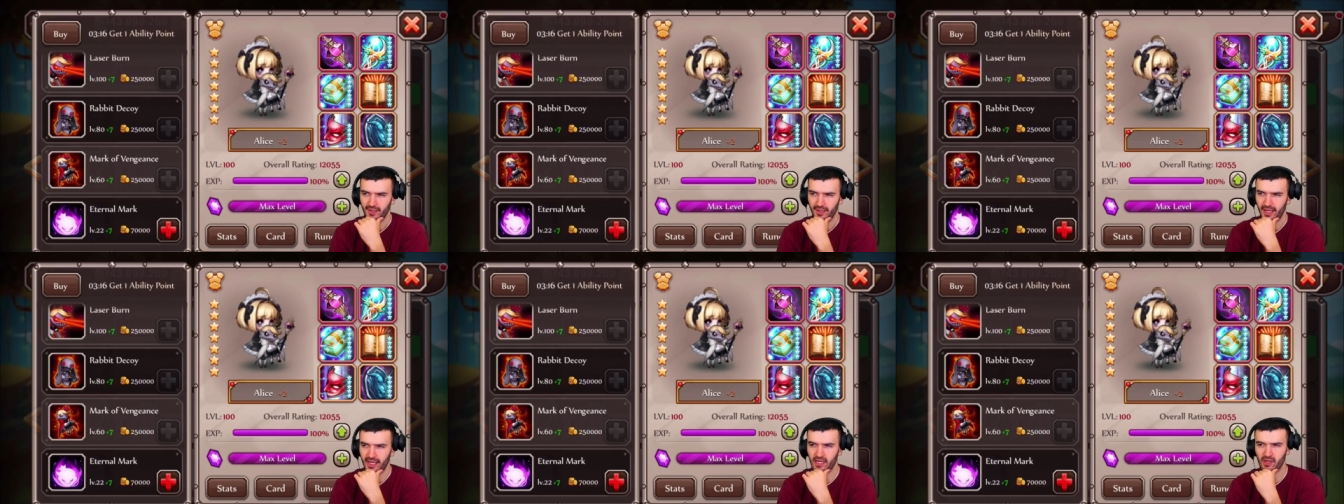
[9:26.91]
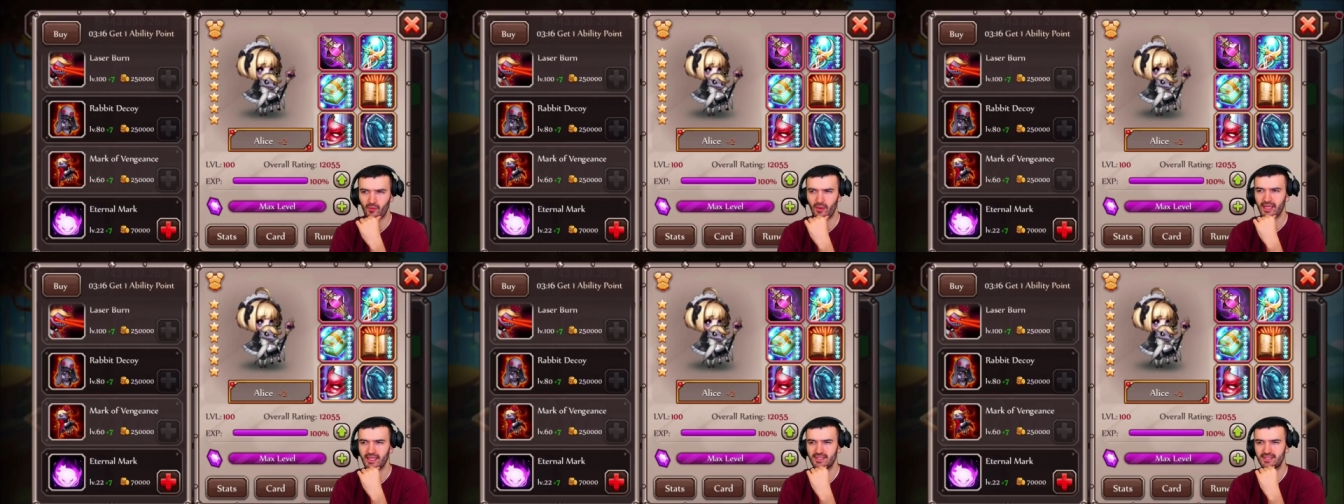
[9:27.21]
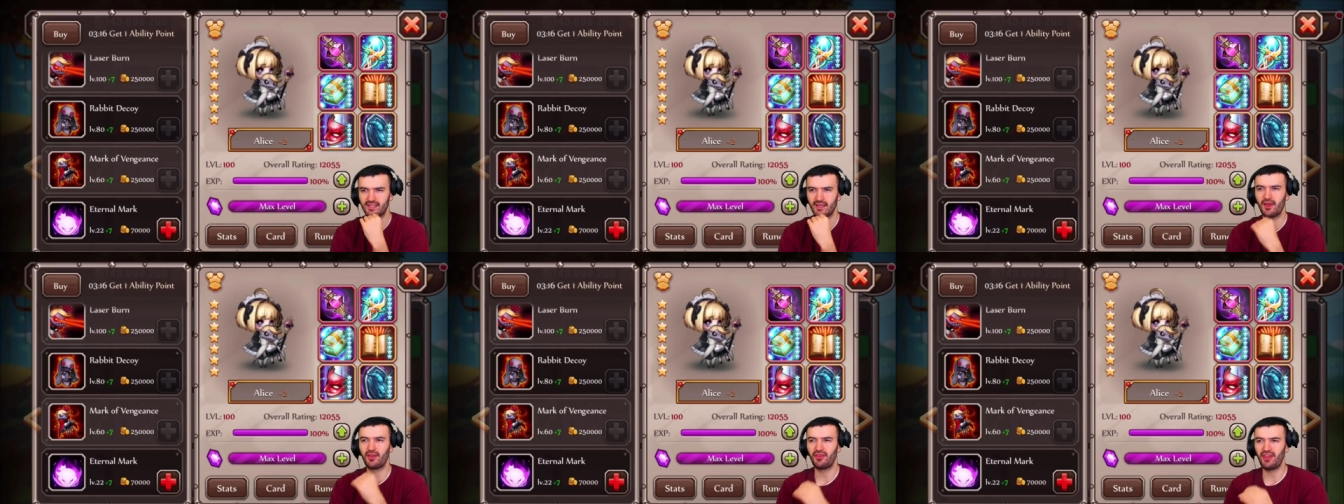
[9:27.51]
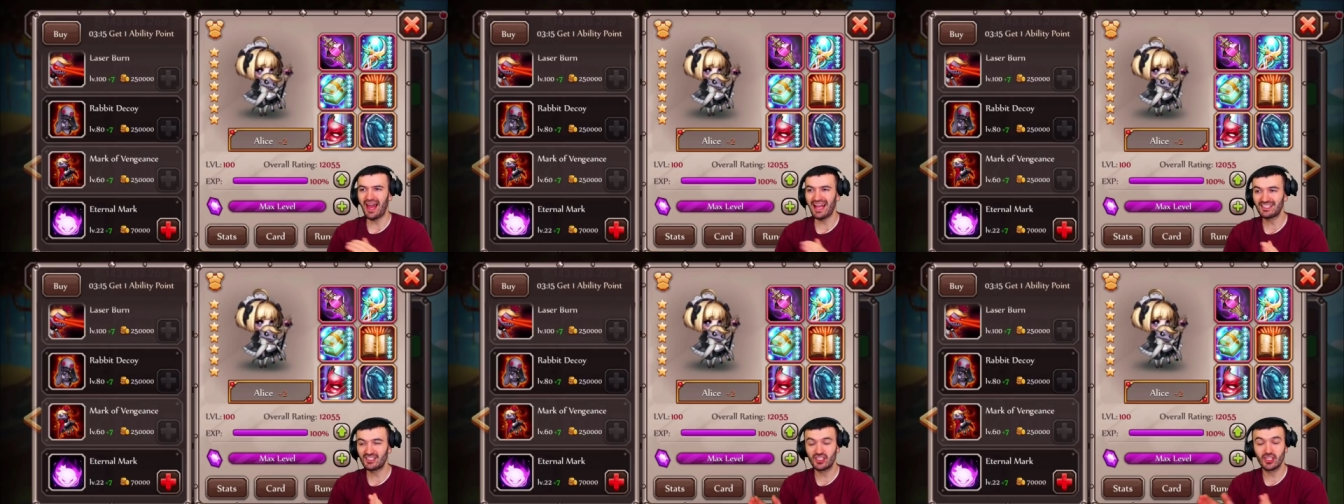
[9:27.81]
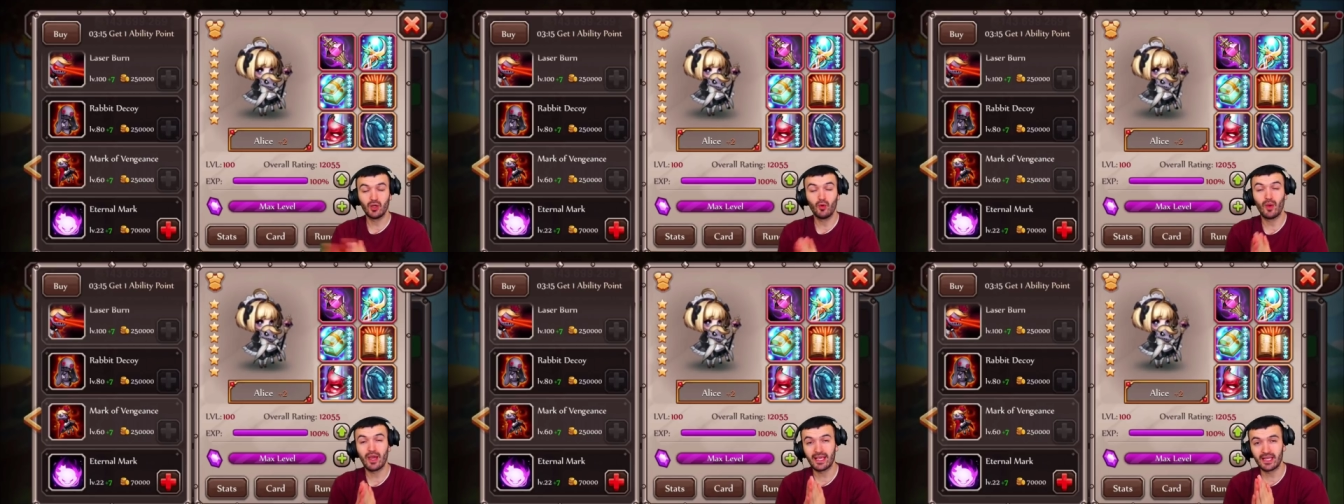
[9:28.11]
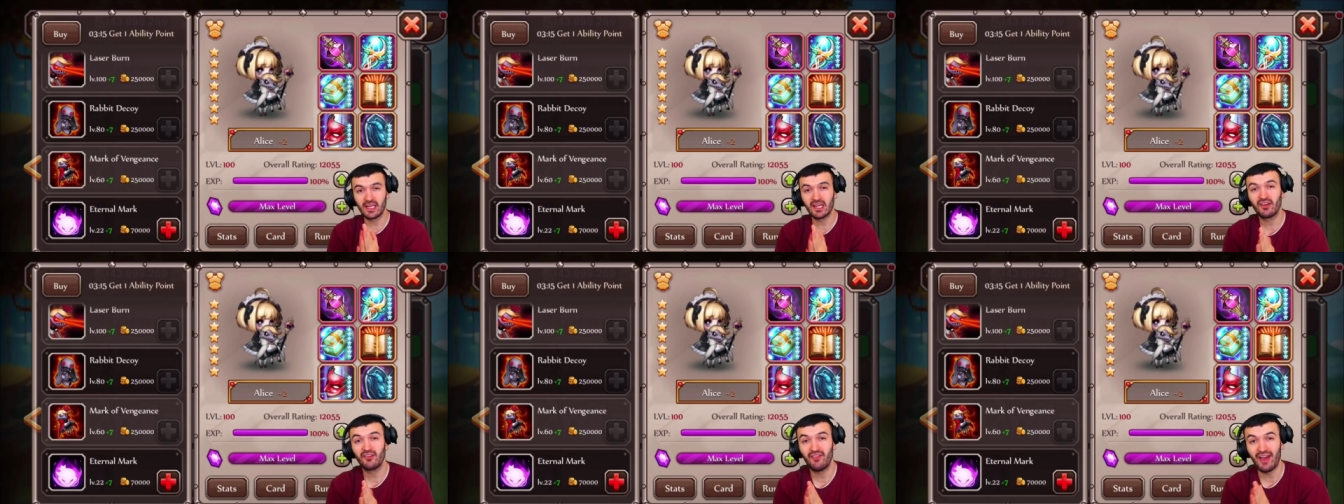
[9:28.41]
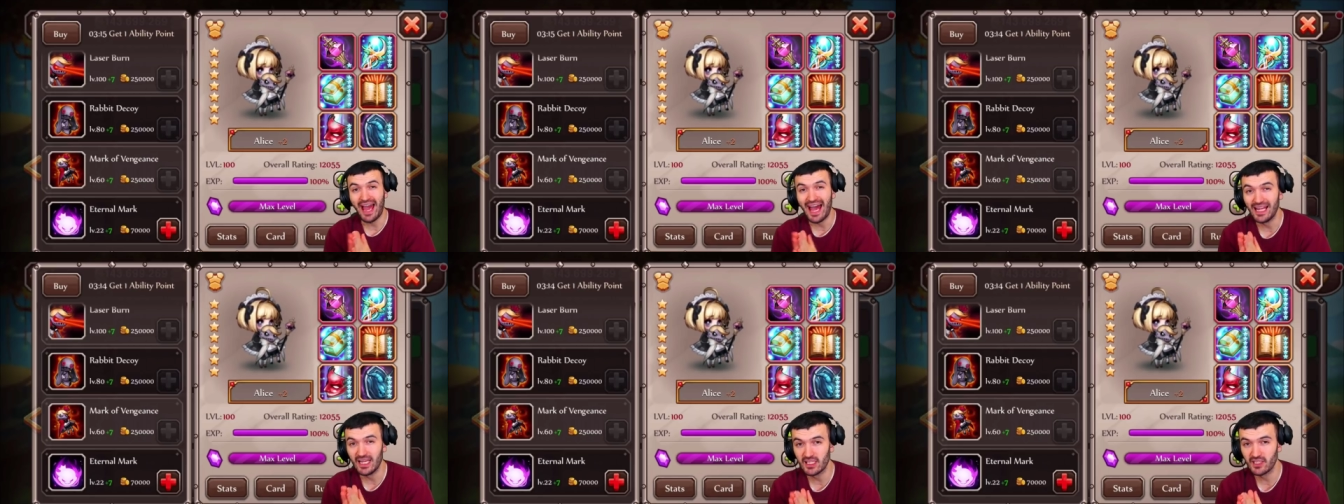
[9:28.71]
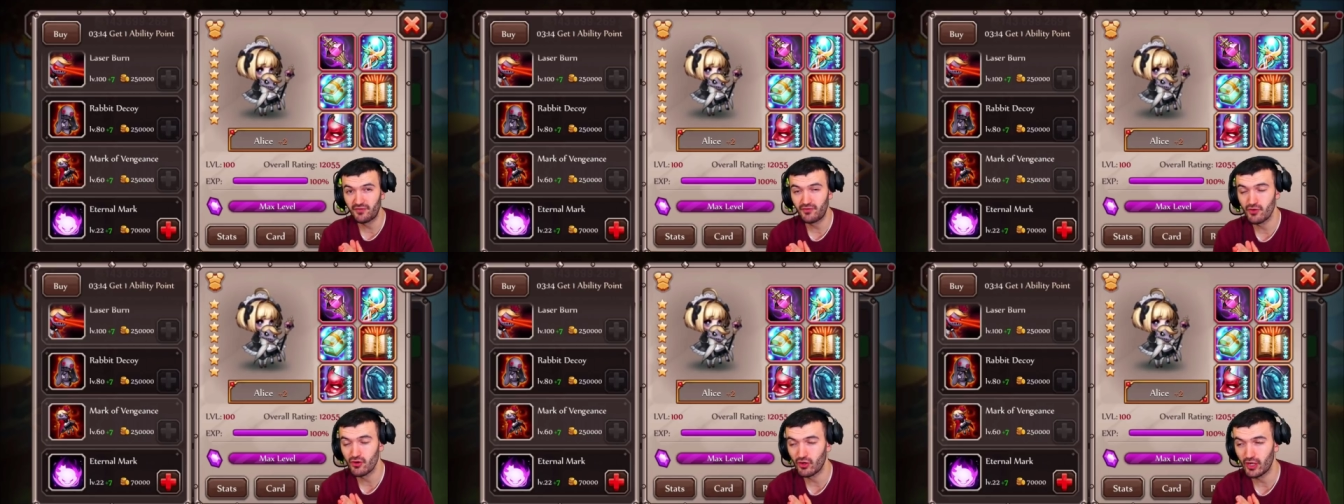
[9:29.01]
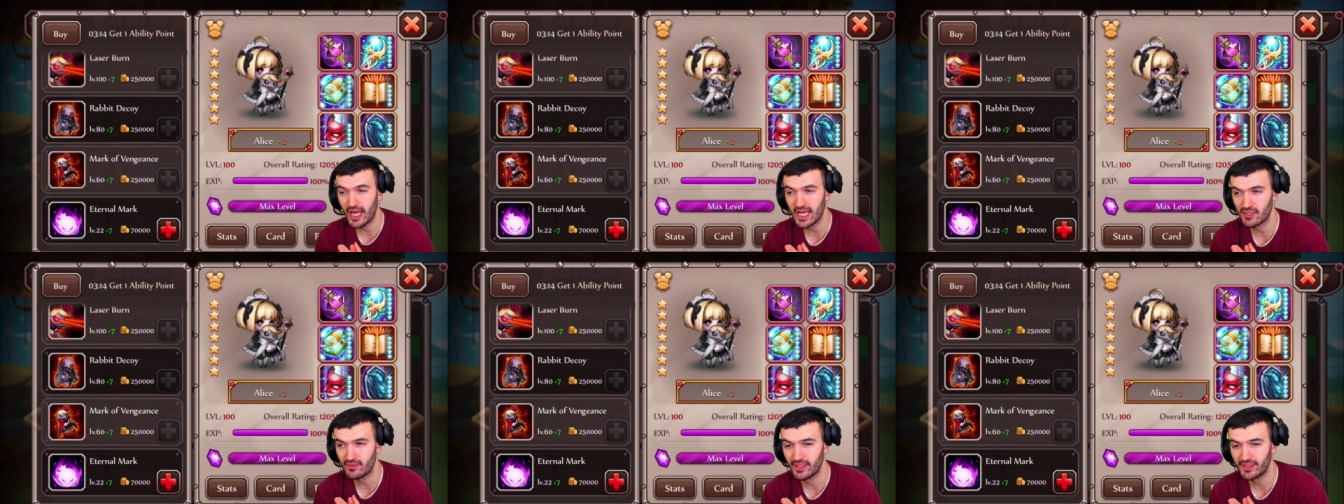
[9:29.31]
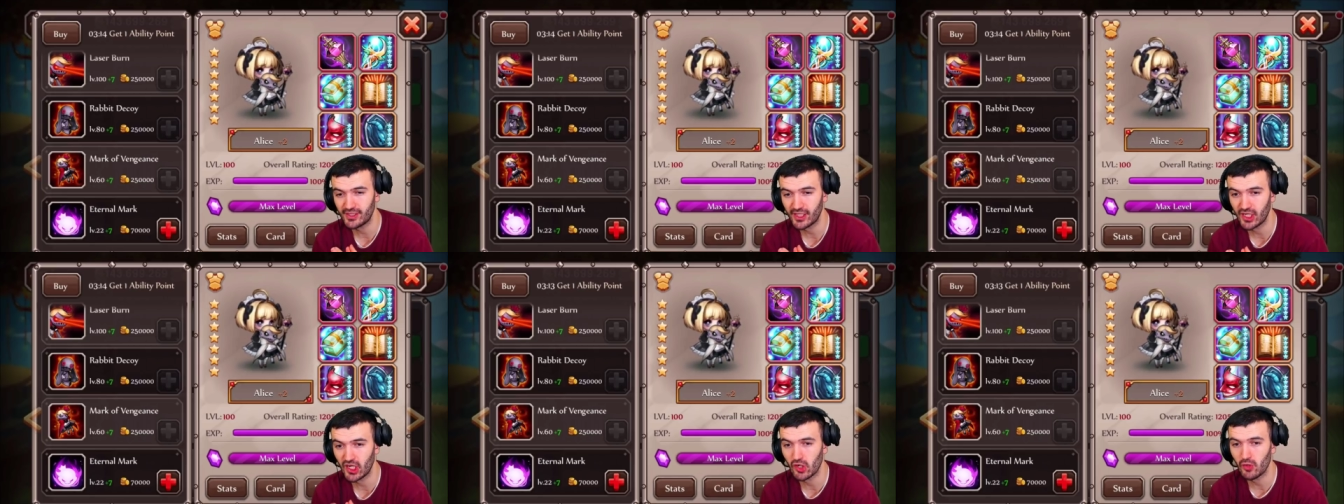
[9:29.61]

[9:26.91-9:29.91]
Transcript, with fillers: Anyways, that's the Awakening of Alice for you guys right there.